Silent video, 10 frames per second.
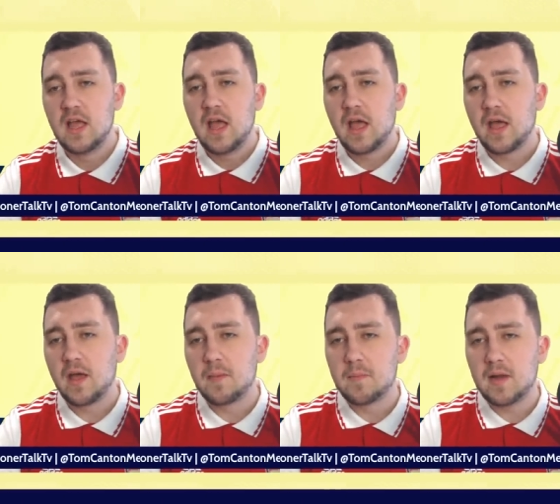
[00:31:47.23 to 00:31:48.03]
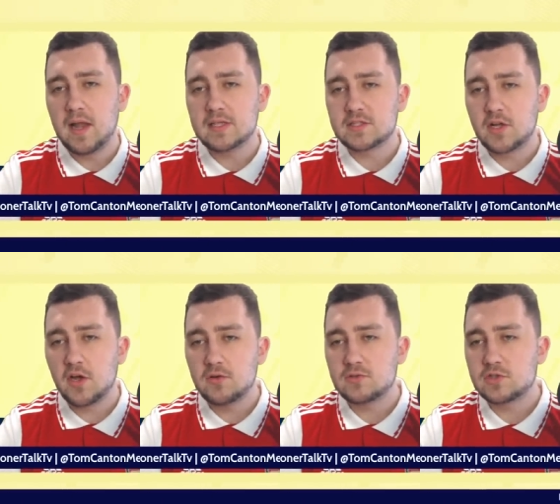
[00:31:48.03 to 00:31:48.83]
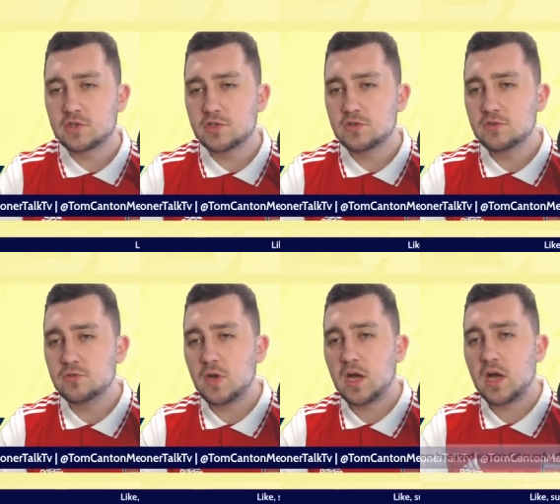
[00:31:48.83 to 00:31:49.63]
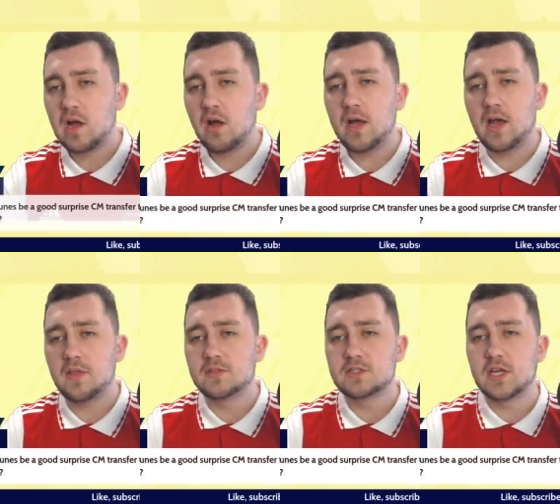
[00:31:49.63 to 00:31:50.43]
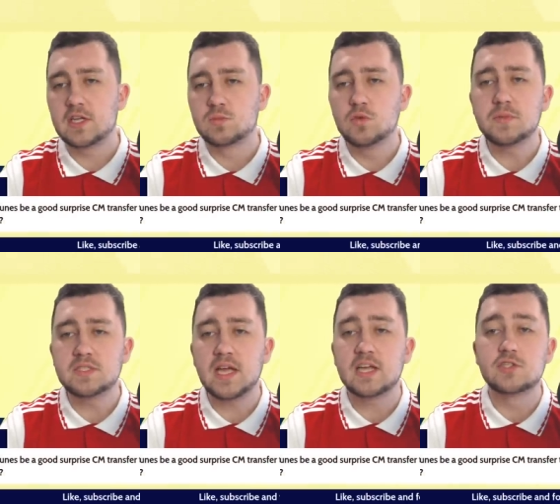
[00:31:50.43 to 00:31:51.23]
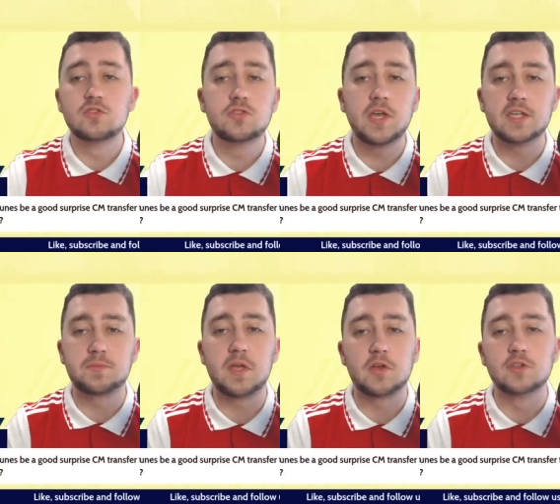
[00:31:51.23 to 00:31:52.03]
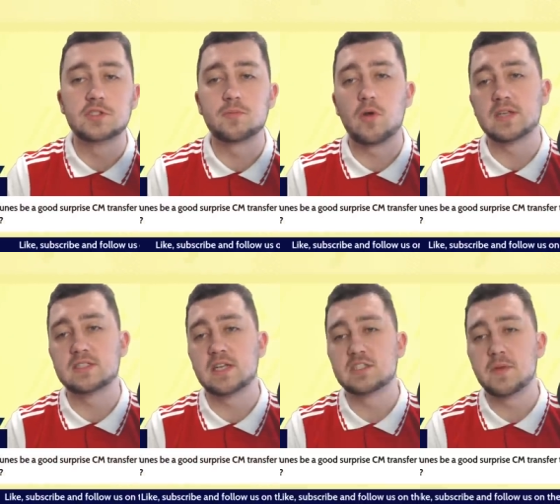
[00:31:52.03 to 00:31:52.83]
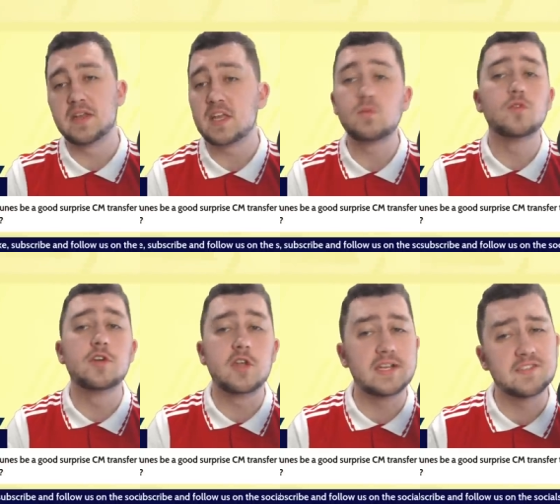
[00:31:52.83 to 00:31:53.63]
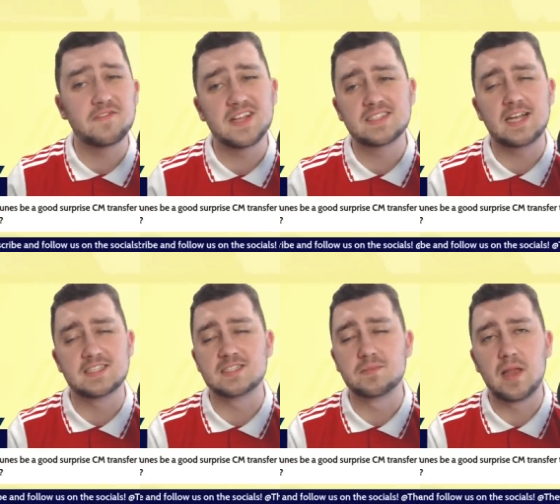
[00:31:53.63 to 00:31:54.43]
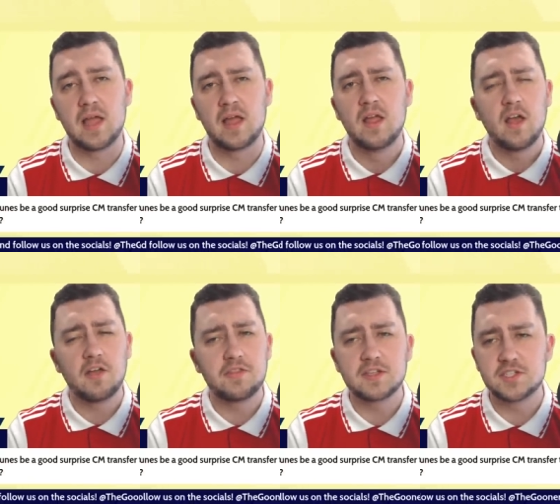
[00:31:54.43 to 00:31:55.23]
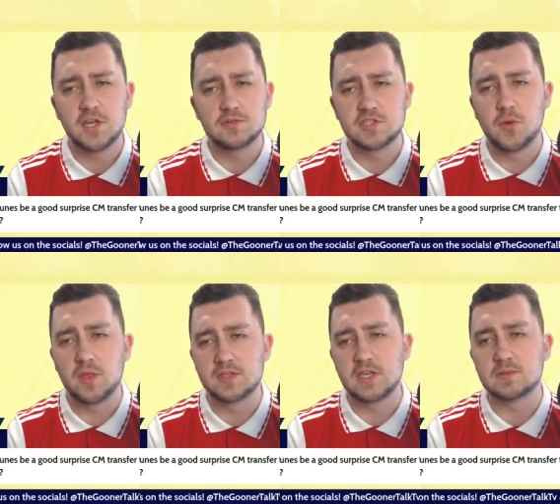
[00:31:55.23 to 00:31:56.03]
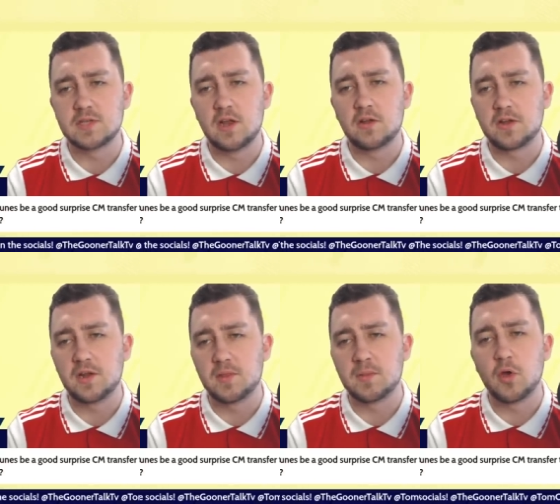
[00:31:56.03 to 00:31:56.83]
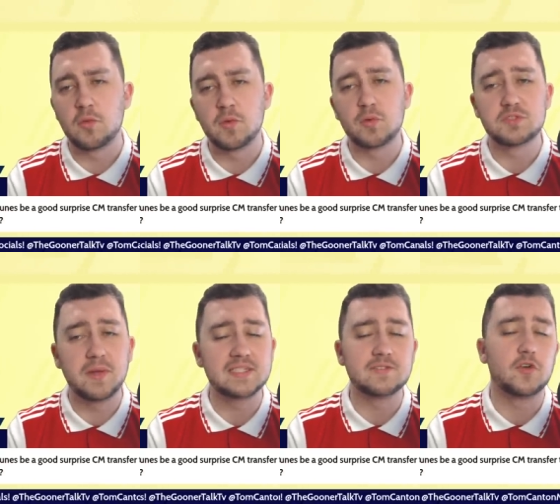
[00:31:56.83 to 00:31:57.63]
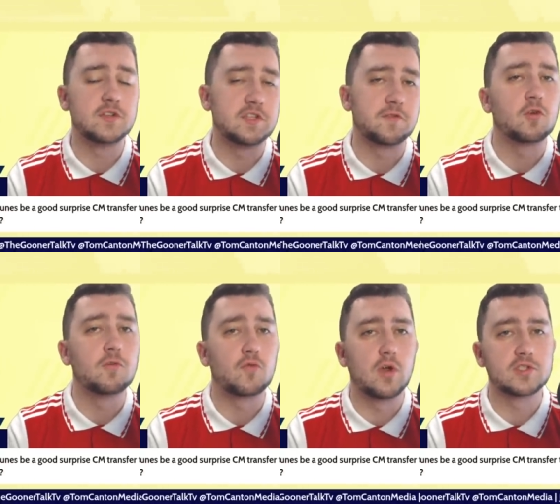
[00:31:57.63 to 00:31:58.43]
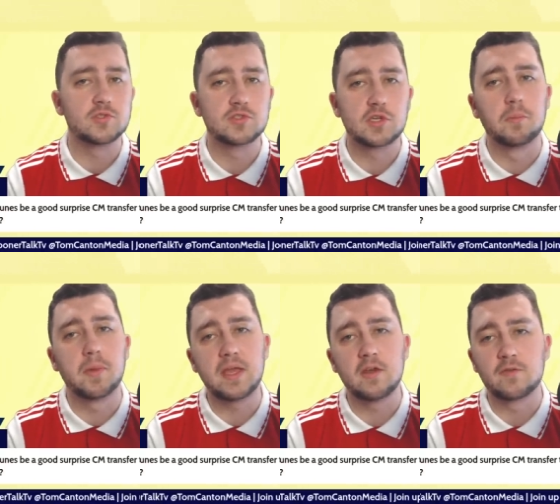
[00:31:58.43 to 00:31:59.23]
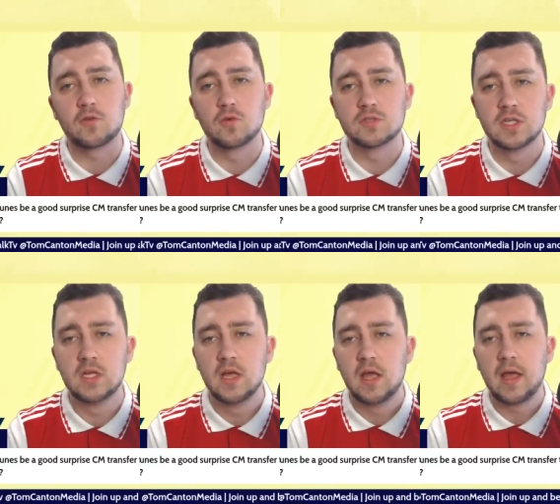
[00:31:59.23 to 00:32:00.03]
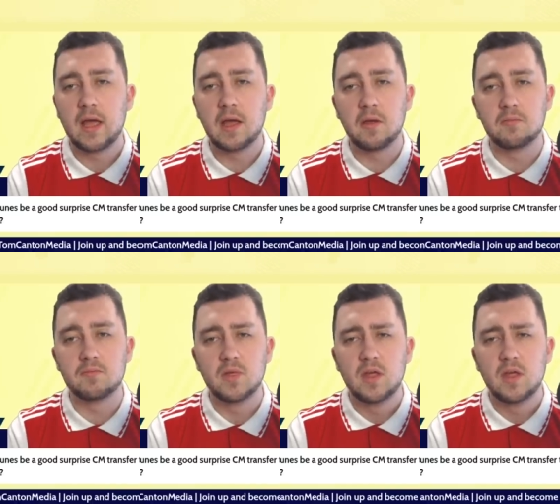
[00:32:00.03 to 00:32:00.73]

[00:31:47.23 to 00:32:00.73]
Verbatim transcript: Um, let's go to uh, Iath, who says, Would Matheus Nunes be a good surprise centre mid? He would. He's a fantastic player. I think Chelsea are one of the teams that are looking at him at the moment, which makes it very difficult for Arsenal to compete, of course. Um,